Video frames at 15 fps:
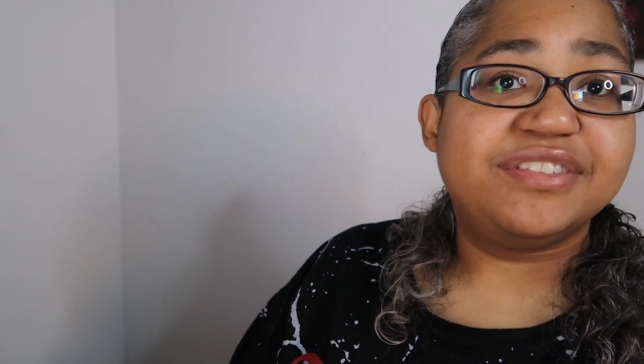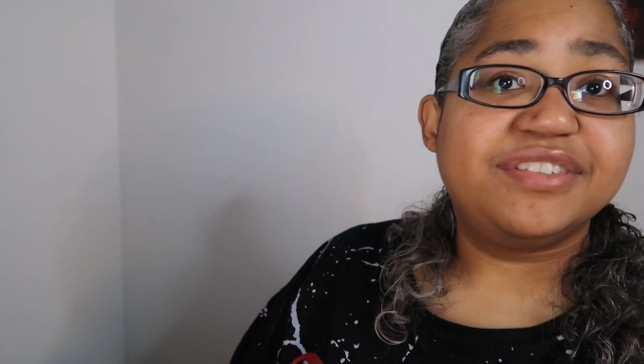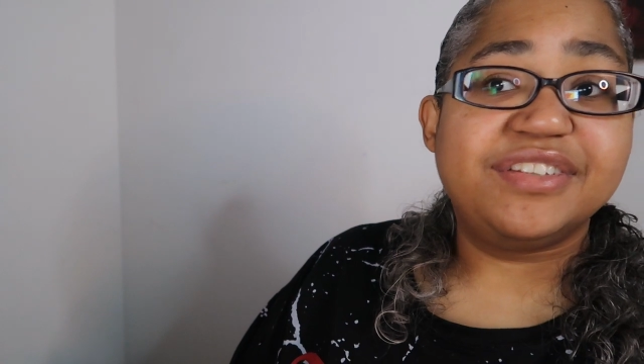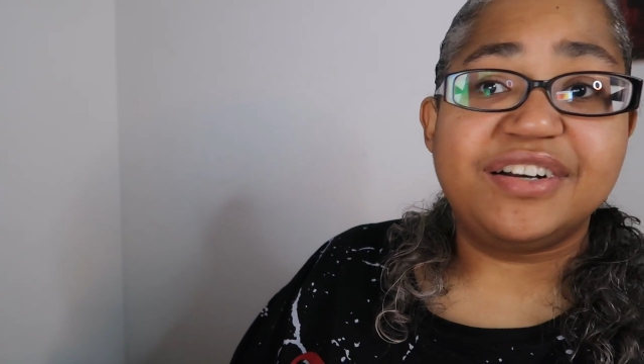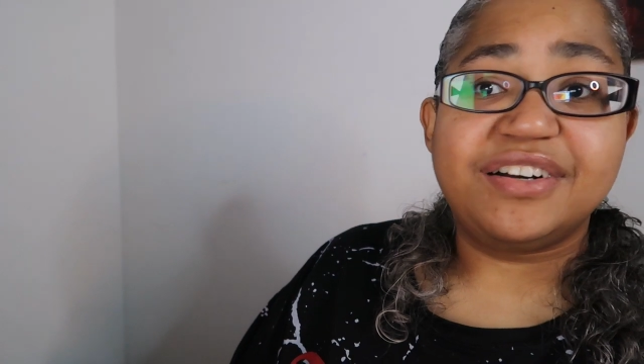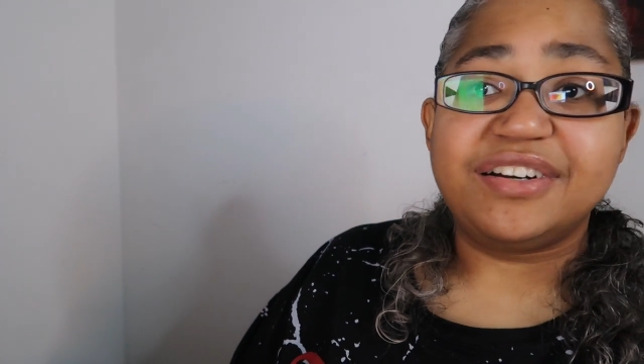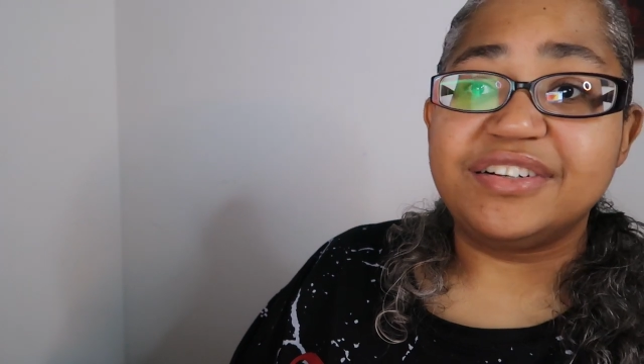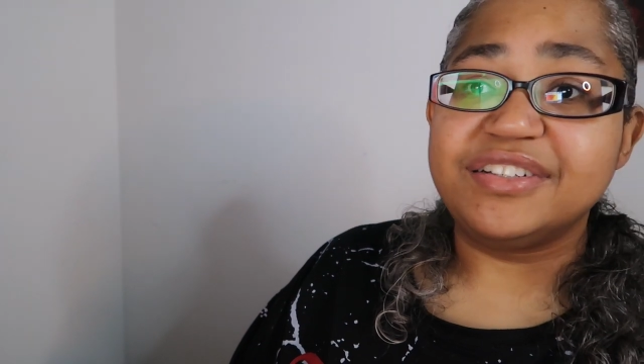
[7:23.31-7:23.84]

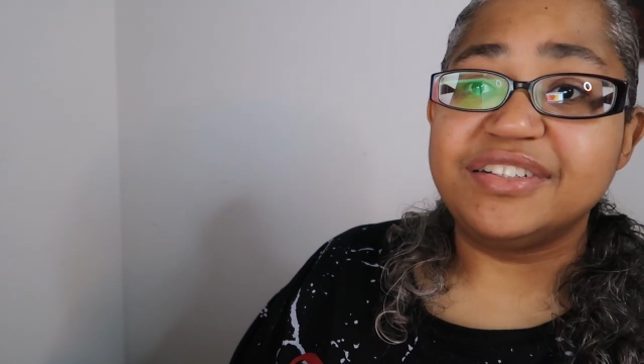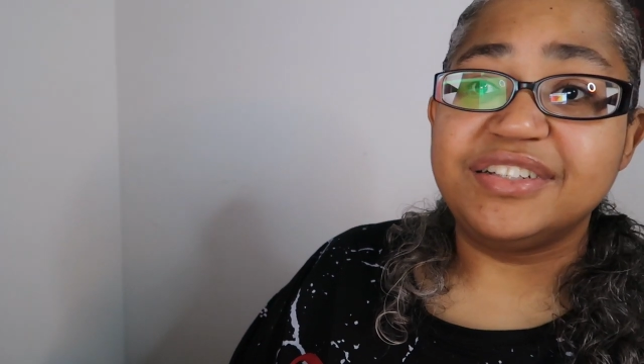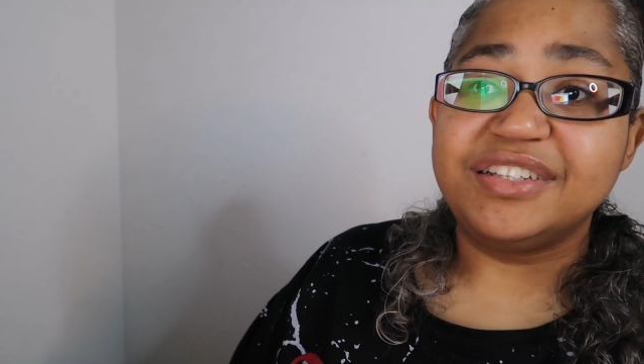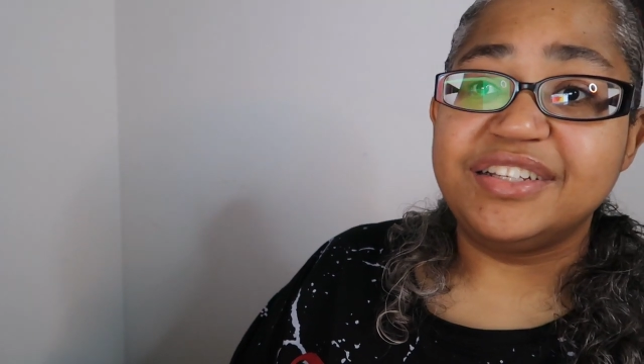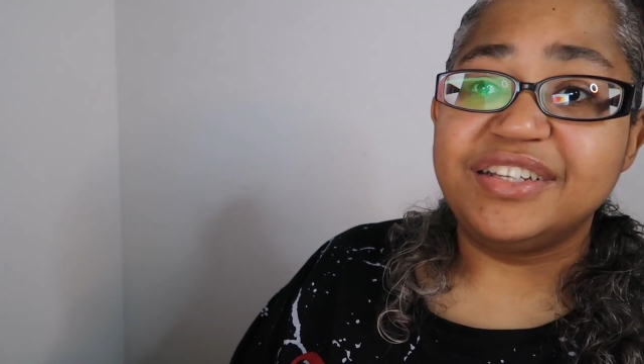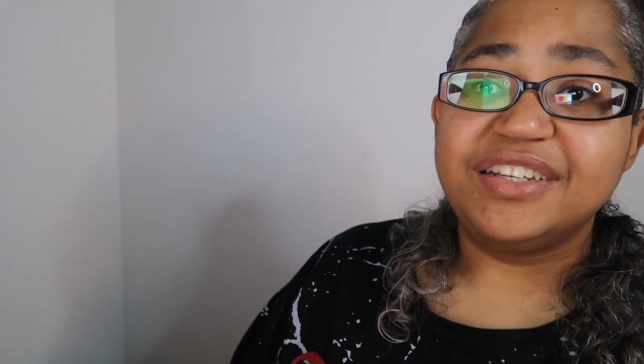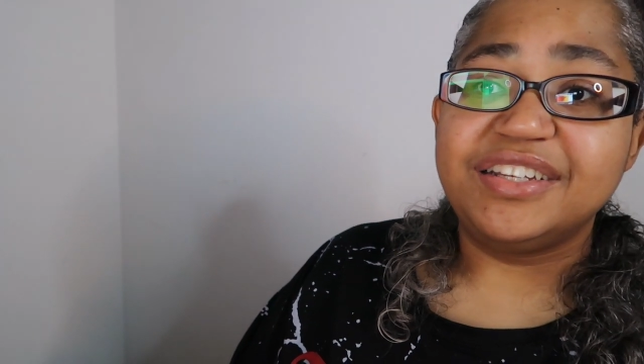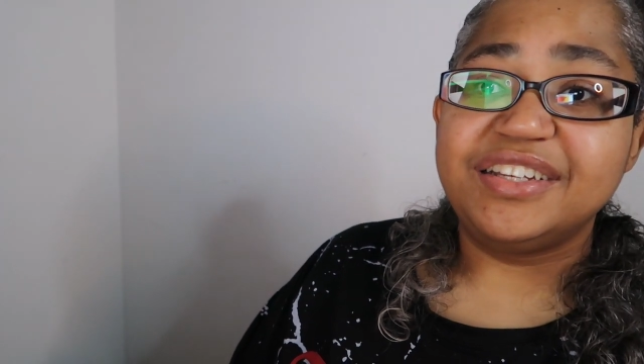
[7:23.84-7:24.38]
Y'all,
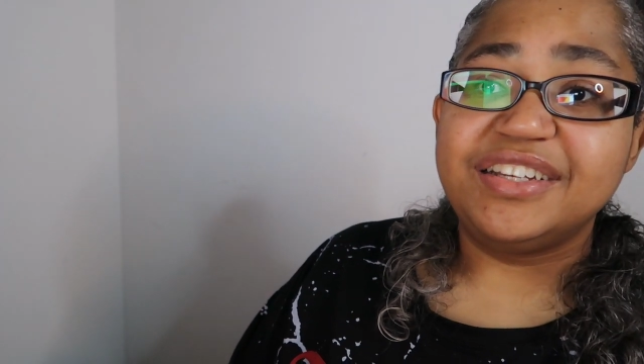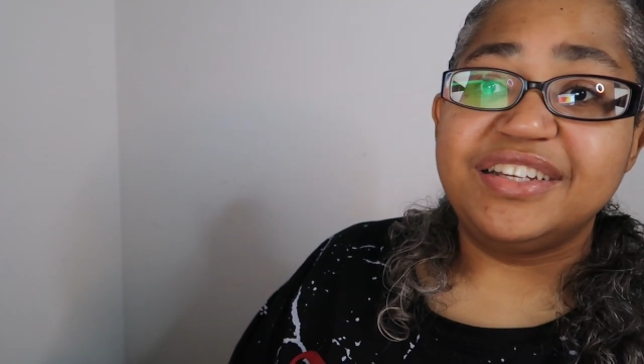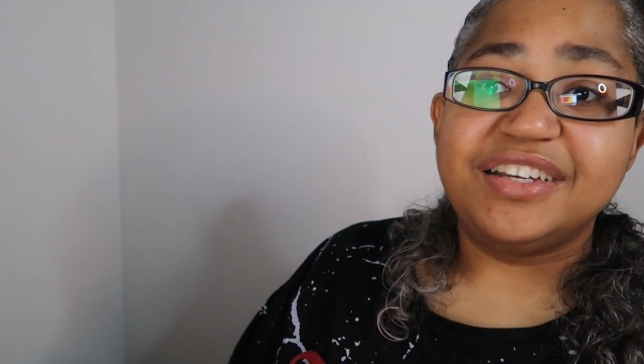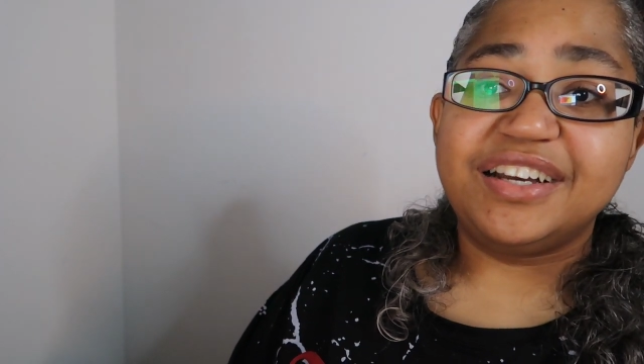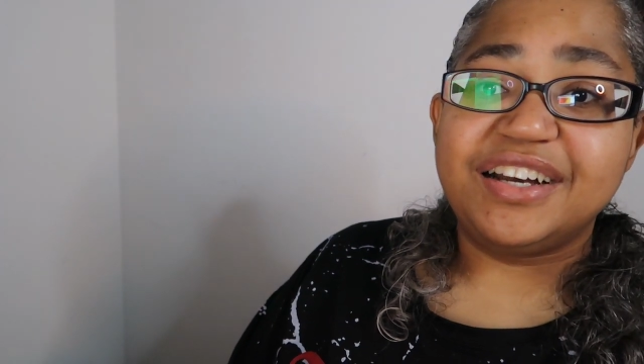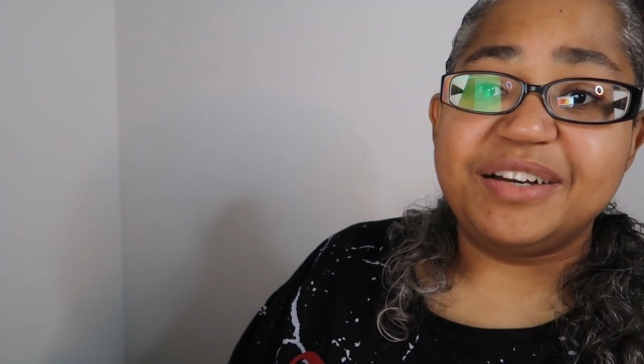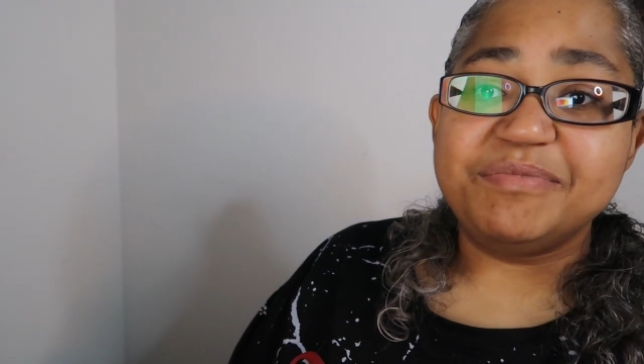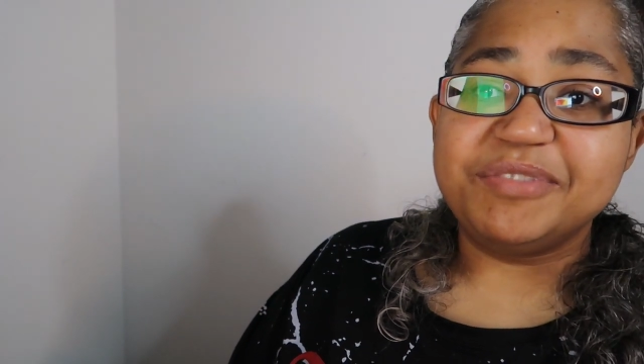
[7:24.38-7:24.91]

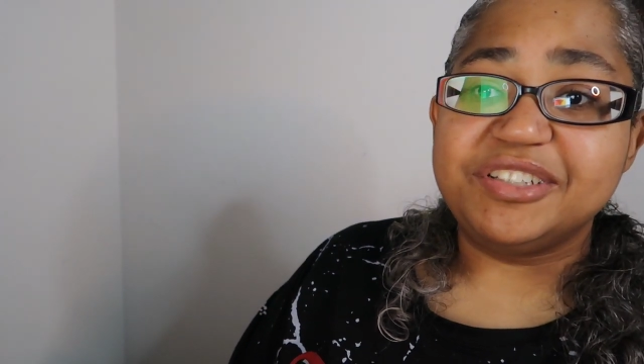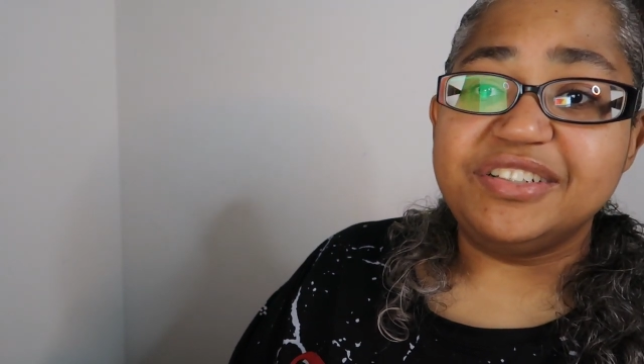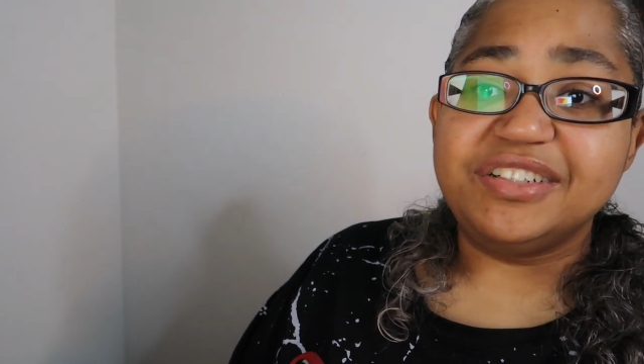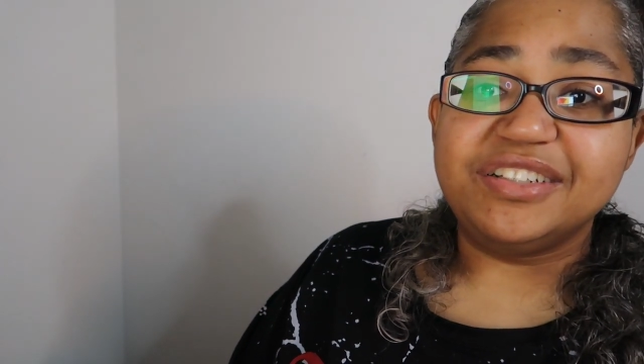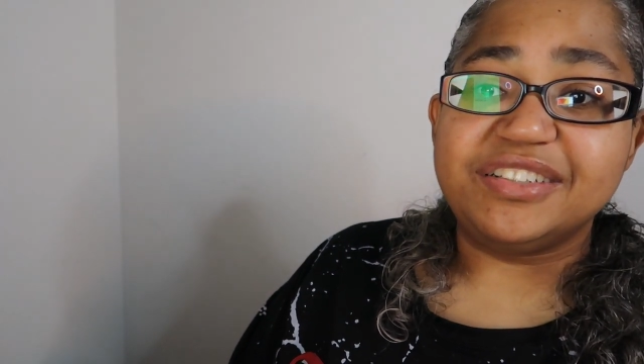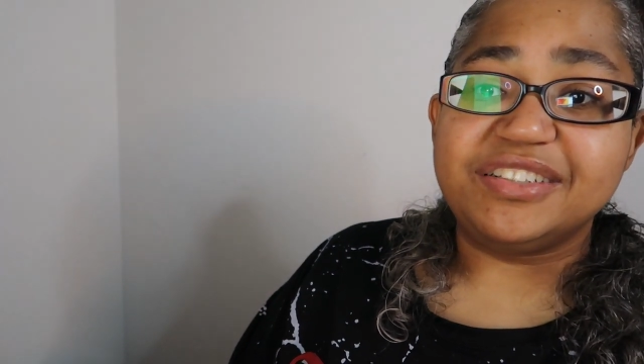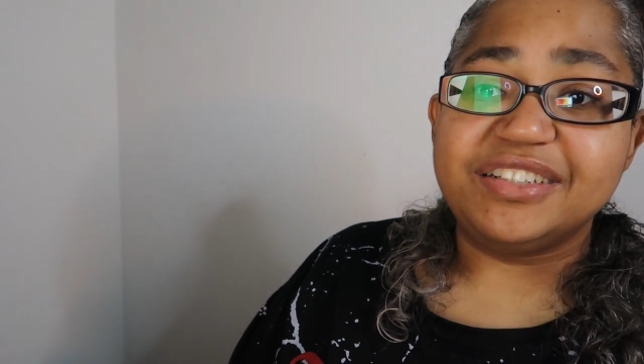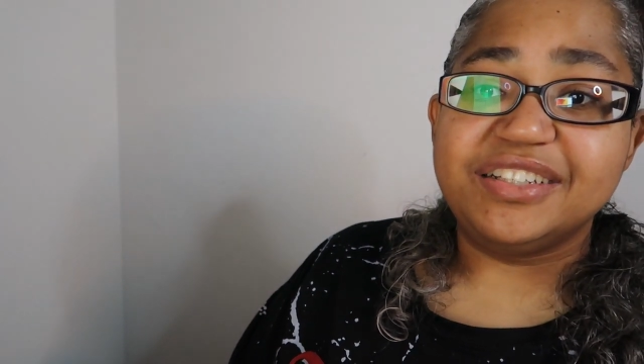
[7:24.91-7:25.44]
I'm
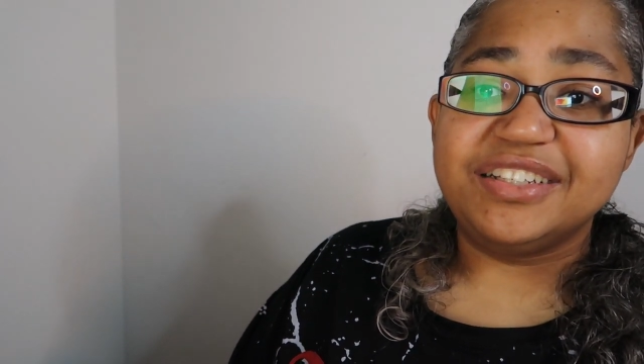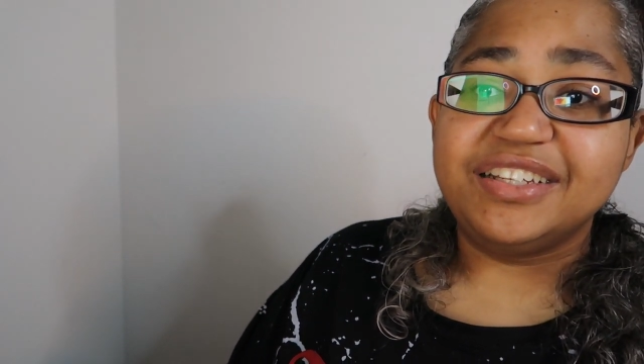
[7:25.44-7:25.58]
good.